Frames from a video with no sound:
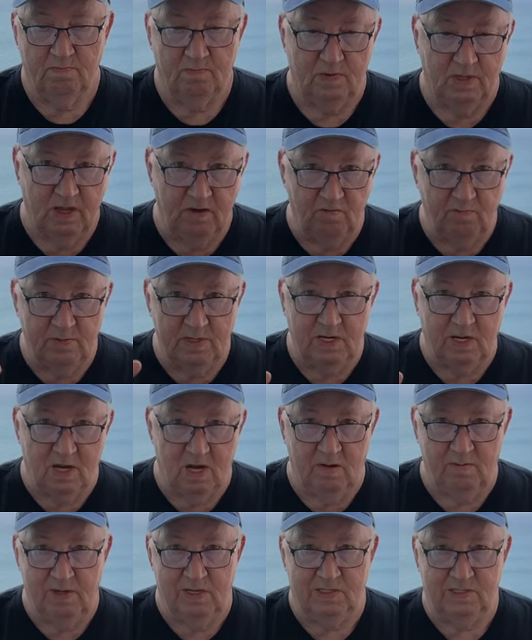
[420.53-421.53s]
leave them in the
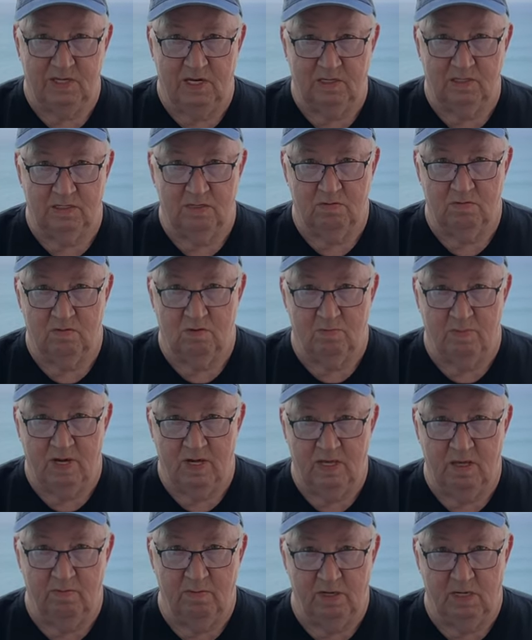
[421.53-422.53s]
comment section. My
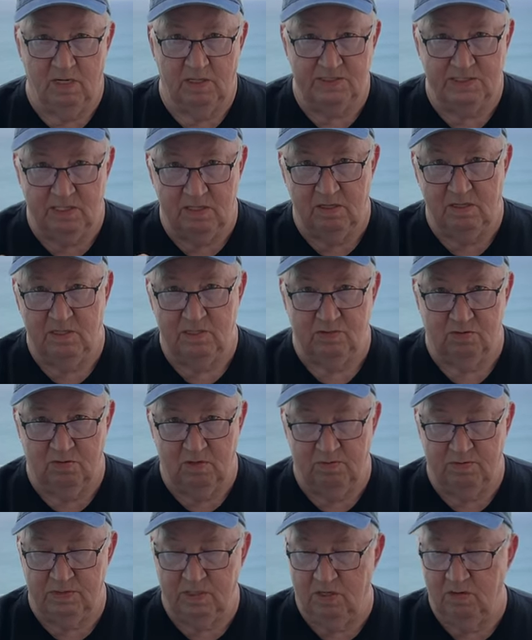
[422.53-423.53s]
email is in the
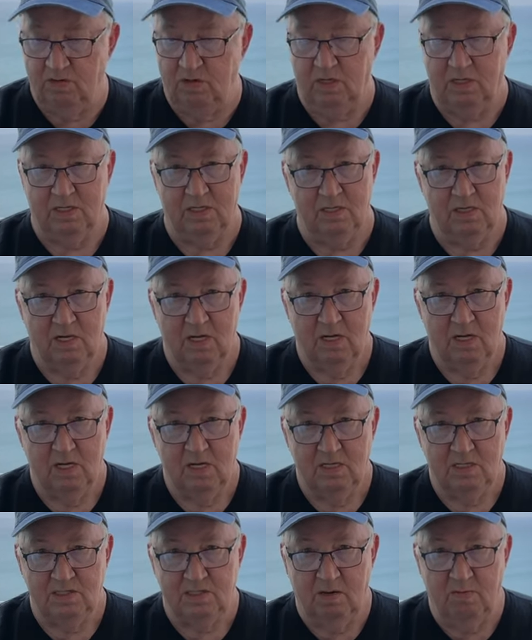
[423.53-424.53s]
description. You can
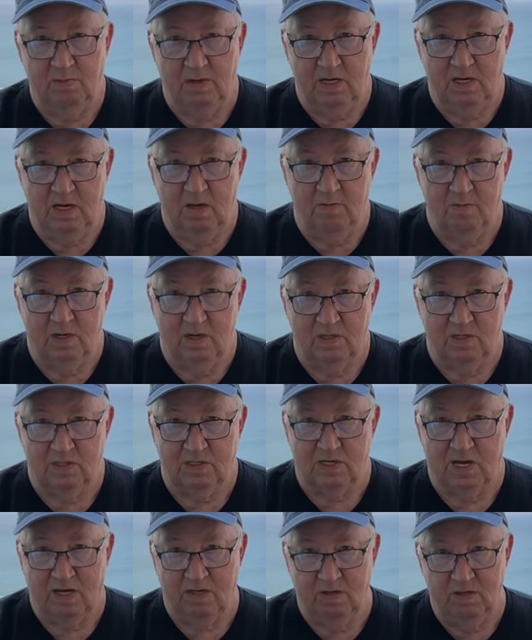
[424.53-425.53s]
send me an email
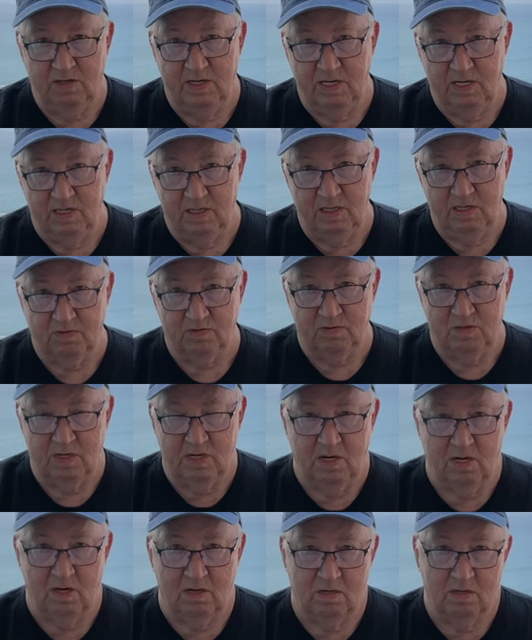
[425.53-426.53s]
just like you did this one
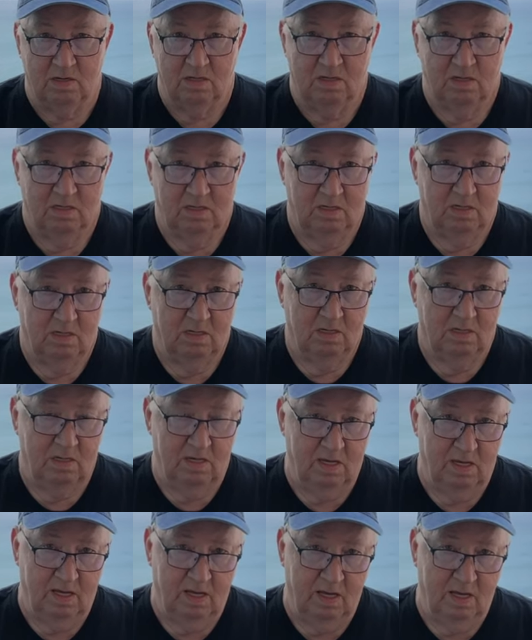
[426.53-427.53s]
here,
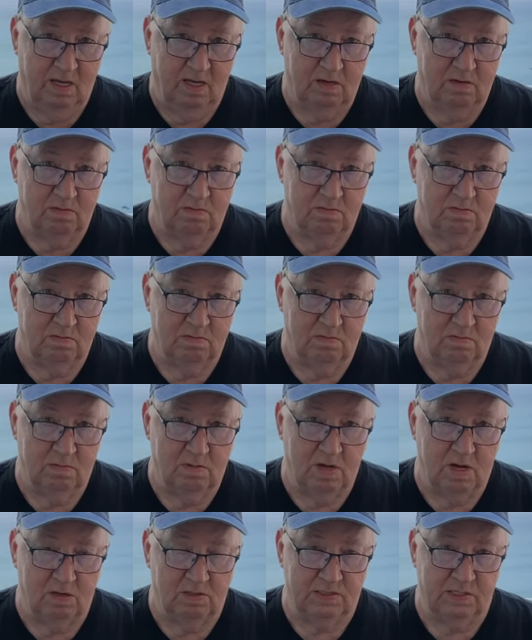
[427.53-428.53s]
and
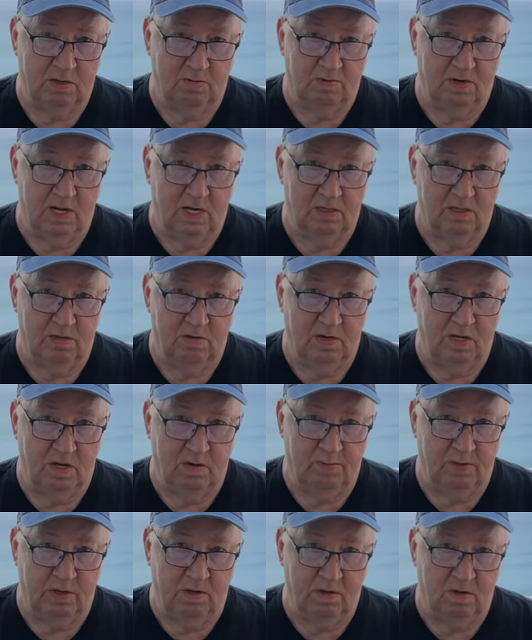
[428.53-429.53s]
I'll see what I can do to
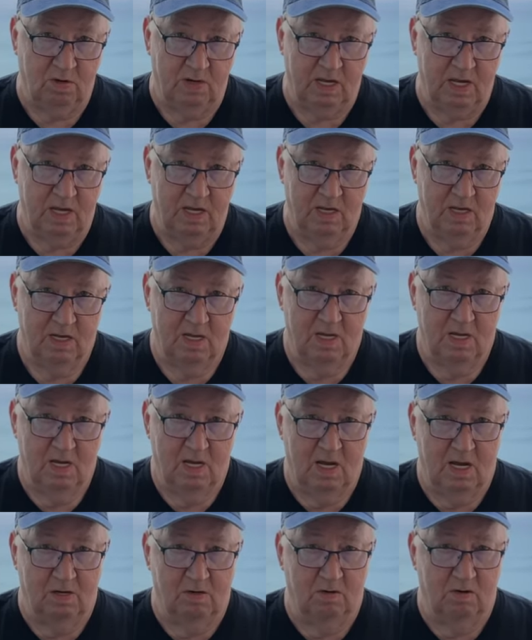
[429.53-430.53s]
help you, okay?
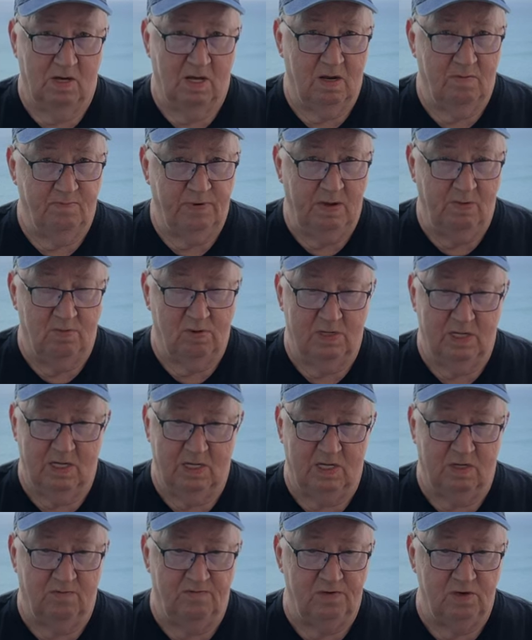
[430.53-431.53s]
I know a lot of people
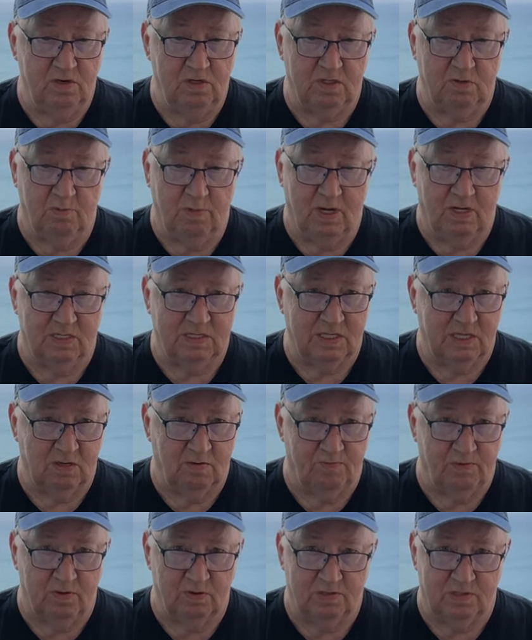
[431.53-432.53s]
get confused about cell
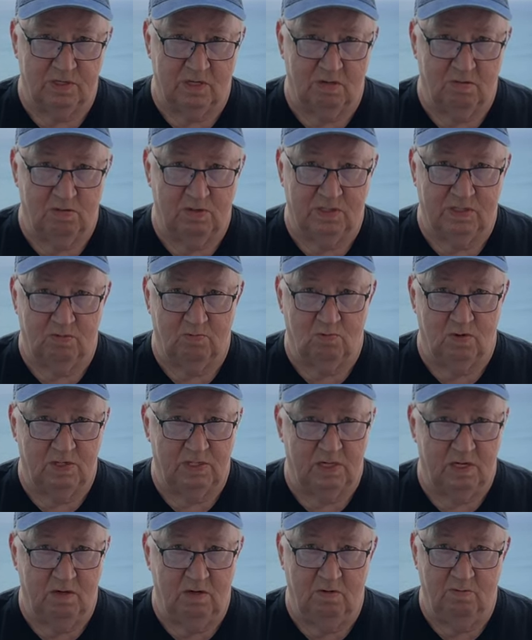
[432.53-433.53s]
phone service and what
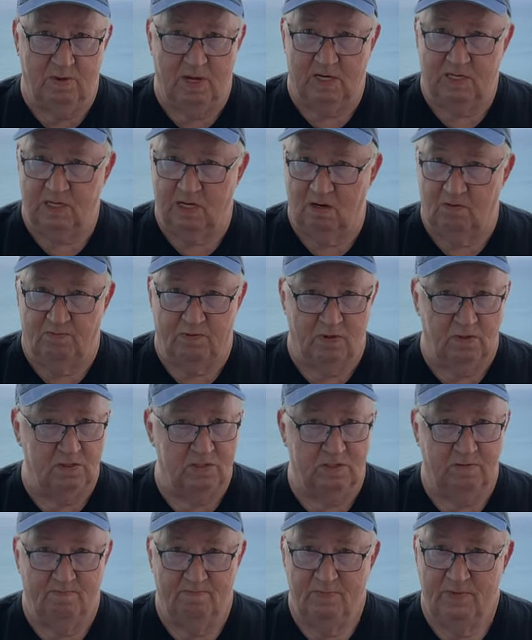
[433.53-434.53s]
to do about telephones